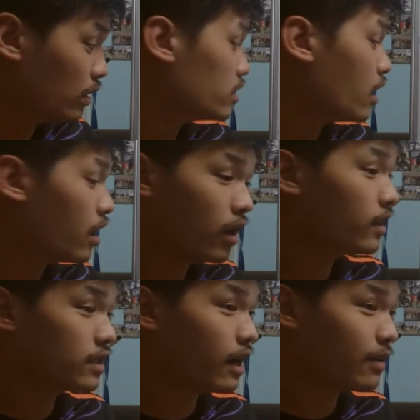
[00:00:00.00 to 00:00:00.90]
not a lot of
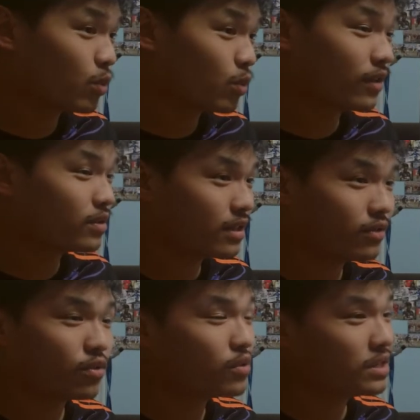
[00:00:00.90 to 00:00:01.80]
times when you see
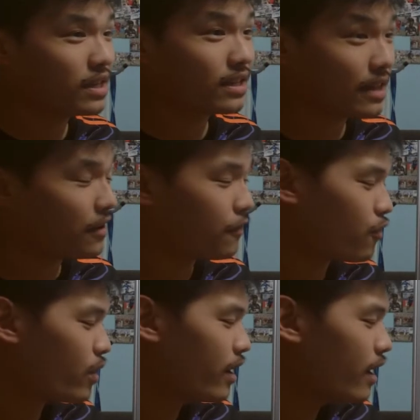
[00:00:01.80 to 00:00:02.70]
Rui Diaz had a
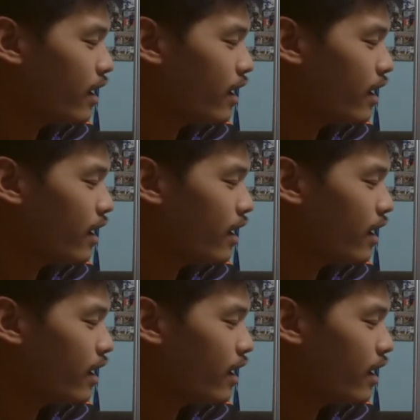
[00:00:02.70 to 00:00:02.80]
free